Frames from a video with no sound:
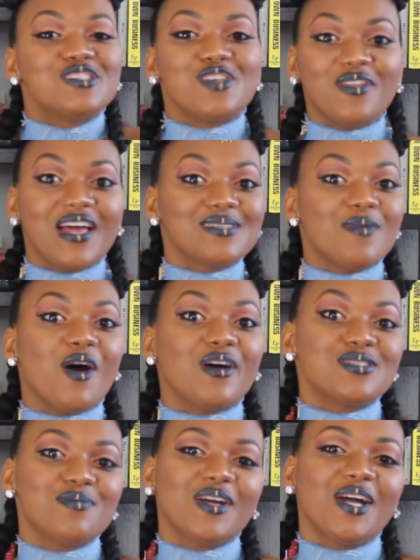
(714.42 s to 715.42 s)
So that's my
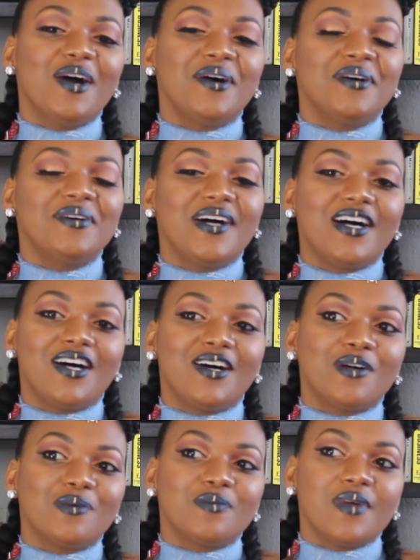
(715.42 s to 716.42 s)
ultimate goal.
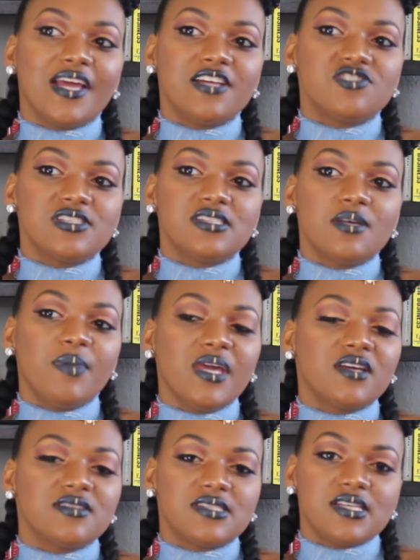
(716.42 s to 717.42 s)
Um, and just to be
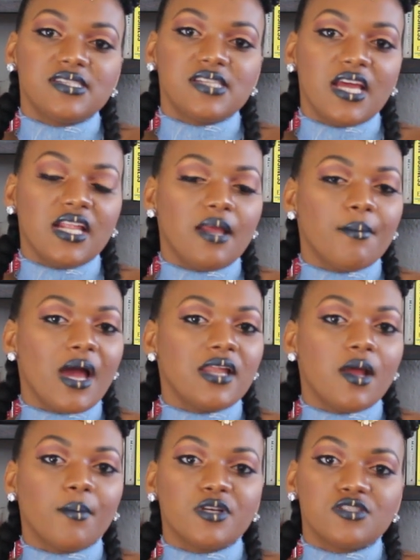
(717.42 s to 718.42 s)
consistent in my
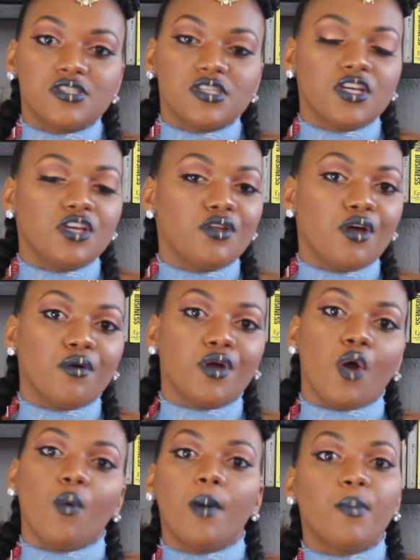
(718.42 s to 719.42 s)
numbers to, you know,
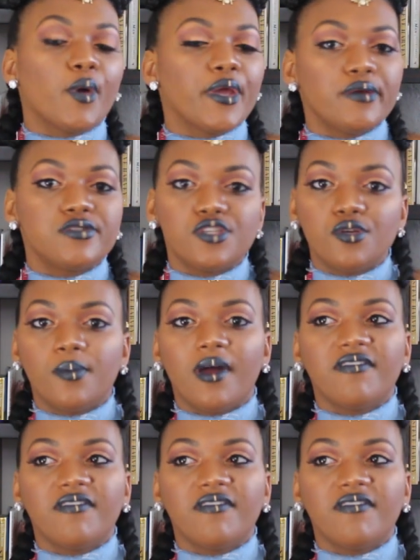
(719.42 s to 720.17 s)
go up on YouTube.